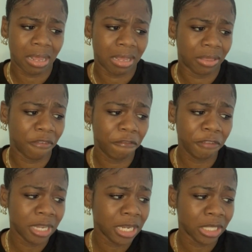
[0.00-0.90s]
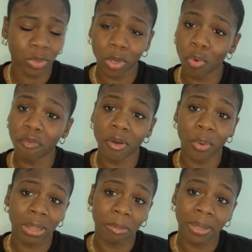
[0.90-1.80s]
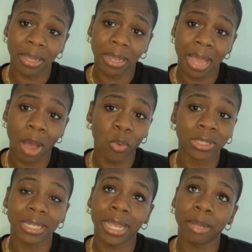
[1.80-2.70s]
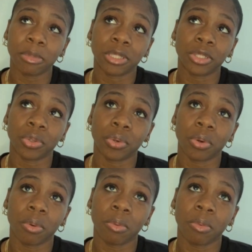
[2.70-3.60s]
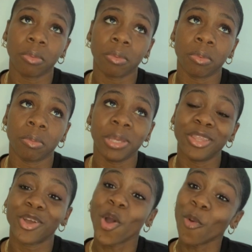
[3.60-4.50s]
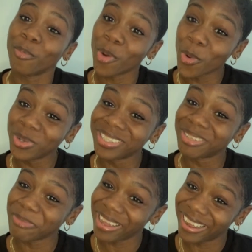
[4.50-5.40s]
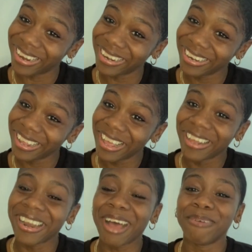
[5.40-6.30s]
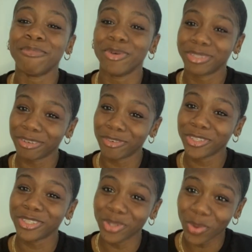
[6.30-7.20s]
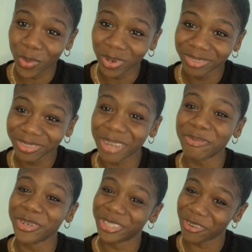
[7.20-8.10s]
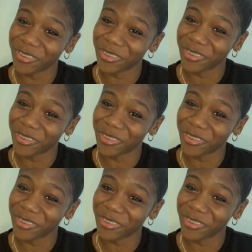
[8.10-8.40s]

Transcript: the feelings were overwhelming. I wasn't able to be the composed Megan that most of us know, that most of you know.